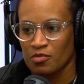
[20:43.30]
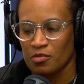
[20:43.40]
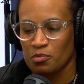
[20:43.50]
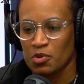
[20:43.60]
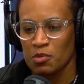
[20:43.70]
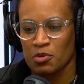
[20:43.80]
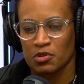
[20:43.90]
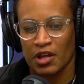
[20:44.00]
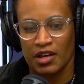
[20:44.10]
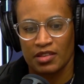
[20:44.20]
people
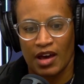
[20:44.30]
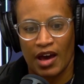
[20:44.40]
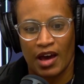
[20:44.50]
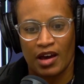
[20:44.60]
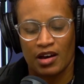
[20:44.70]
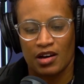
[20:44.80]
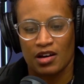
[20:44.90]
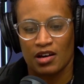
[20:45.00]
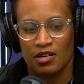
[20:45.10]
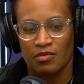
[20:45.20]
like that
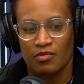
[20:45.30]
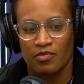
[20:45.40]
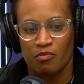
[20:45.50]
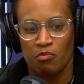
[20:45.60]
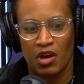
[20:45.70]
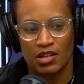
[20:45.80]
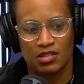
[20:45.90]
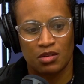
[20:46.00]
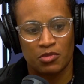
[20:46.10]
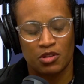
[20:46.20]
make
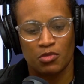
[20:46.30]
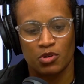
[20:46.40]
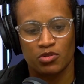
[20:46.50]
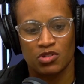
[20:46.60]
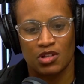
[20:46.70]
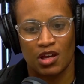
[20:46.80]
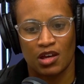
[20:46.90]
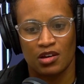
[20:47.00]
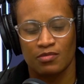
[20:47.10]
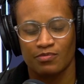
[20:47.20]
some of the most,
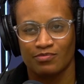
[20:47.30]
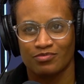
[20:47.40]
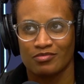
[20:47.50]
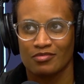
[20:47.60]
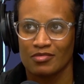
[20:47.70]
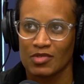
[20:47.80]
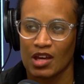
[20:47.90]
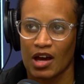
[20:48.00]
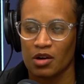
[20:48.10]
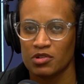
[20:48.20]
like,
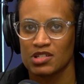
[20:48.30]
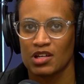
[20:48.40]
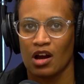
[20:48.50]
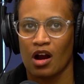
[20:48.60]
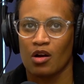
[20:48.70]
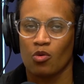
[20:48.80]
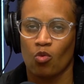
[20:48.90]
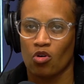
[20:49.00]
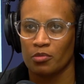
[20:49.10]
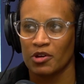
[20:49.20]
I don't want to say
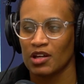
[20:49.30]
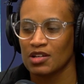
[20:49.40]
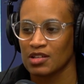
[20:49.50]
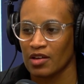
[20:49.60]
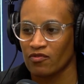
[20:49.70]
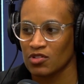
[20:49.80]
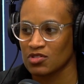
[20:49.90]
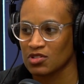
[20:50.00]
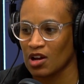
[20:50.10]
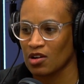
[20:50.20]
heartwarming because that
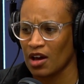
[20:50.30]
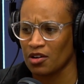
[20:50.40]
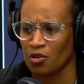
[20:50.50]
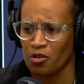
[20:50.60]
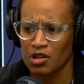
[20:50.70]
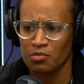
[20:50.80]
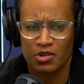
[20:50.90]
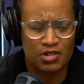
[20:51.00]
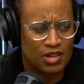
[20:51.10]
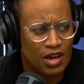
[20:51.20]
feels kind of corny,
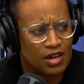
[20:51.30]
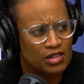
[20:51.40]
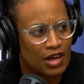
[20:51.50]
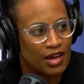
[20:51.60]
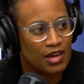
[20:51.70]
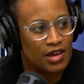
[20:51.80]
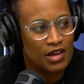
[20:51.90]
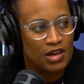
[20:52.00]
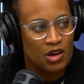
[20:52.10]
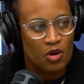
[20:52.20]
but yeah, like
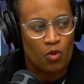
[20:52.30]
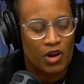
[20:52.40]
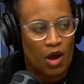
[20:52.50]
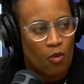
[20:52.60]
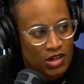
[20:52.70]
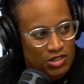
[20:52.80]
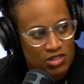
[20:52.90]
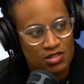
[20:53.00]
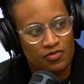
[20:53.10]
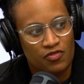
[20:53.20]
when I
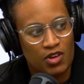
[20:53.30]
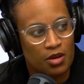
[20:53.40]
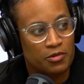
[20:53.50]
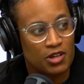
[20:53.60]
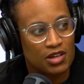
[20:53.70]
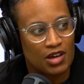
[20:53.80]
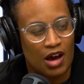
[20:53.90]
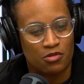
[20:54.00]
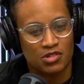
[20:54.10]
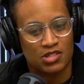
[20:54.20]
watched Fiebre,
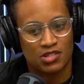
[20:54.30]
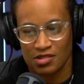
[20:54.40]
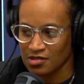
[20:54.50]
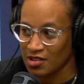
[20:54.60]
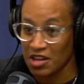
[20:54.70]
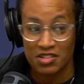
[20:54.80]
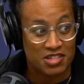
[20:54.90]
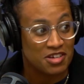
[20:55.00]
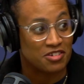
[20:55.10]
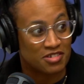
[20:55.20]
I was in
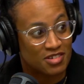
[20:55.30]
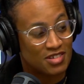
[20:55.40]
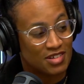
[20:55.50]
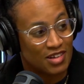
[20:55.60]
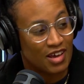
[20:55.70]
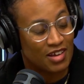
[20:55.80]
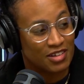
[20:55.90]
tears. Like